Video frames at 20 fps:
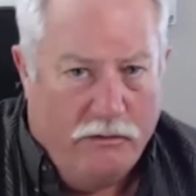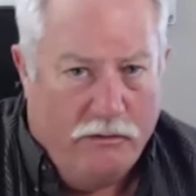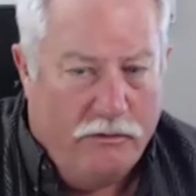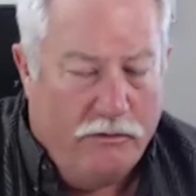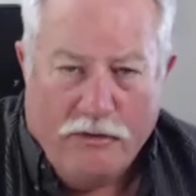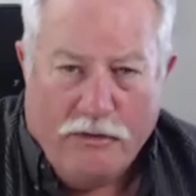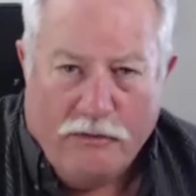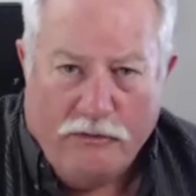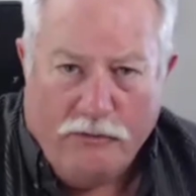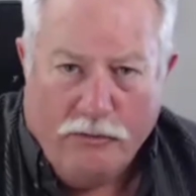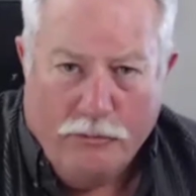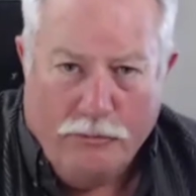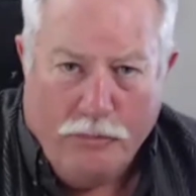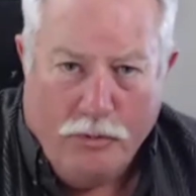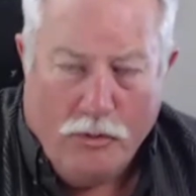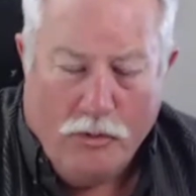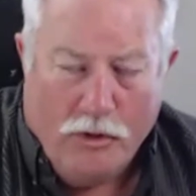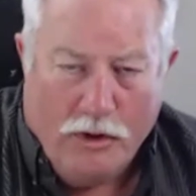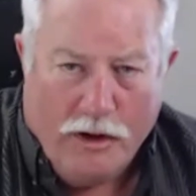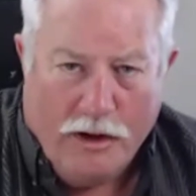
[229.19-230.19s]
You're the
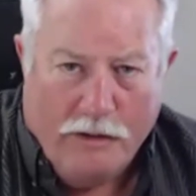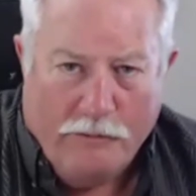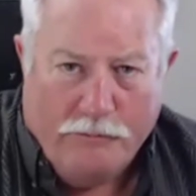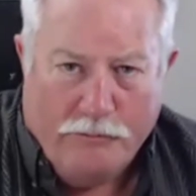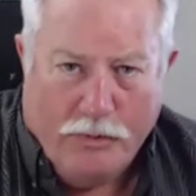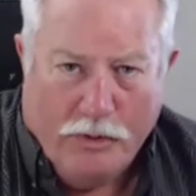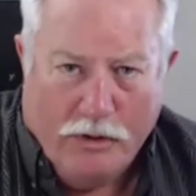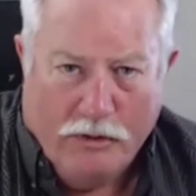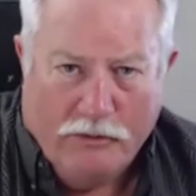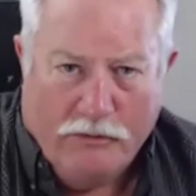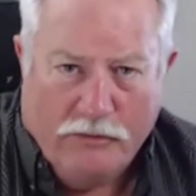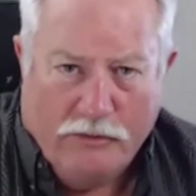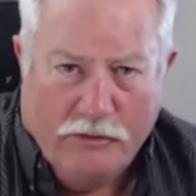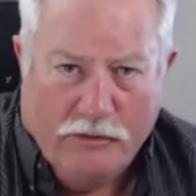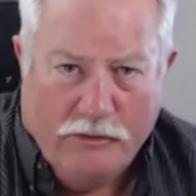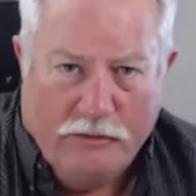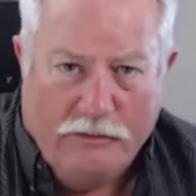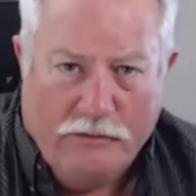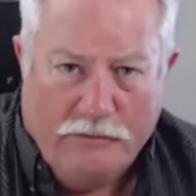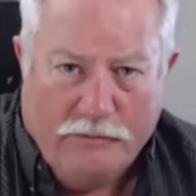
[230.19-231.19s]
supporting
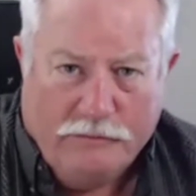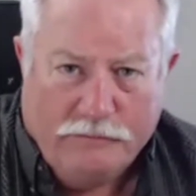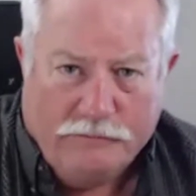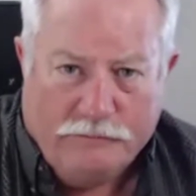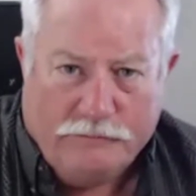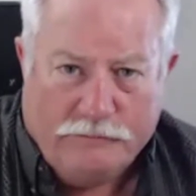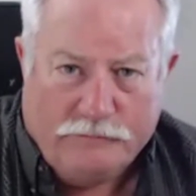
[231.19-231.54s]
person.